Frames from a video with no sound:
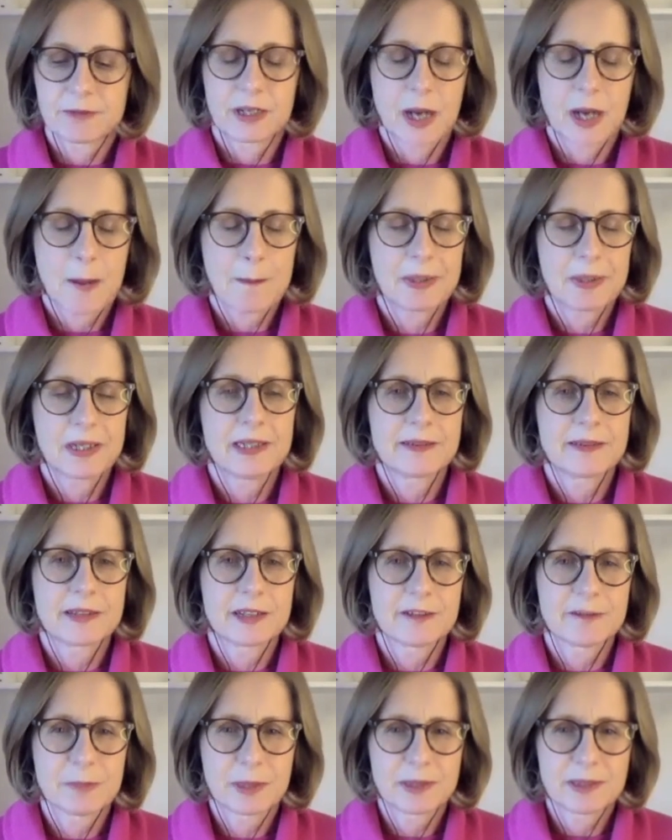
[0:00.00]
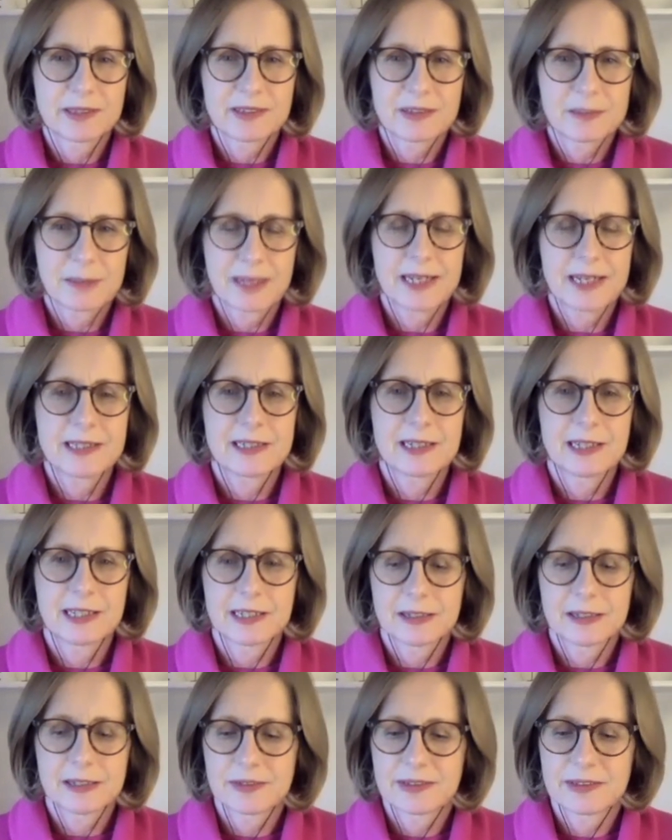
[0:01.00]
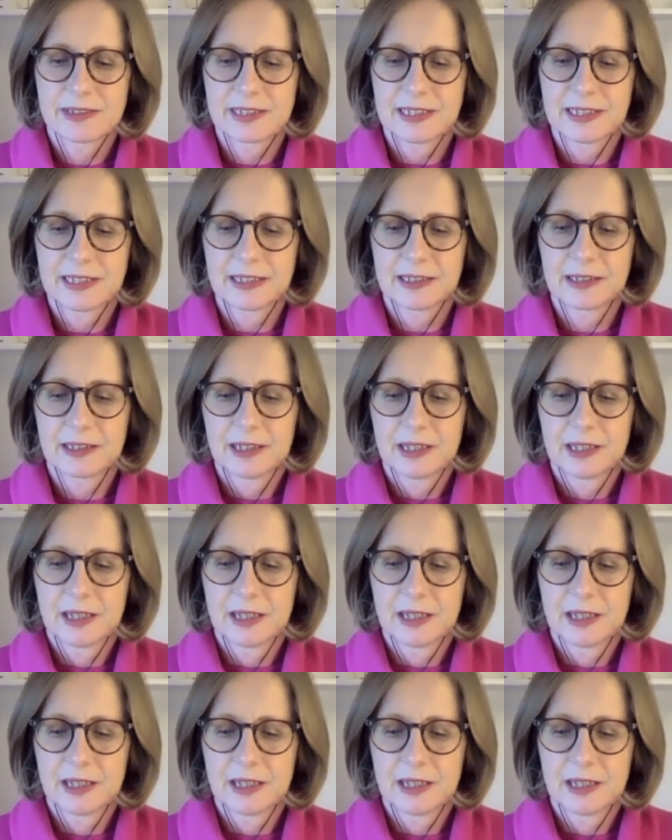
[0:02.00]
Companies that have participated have seen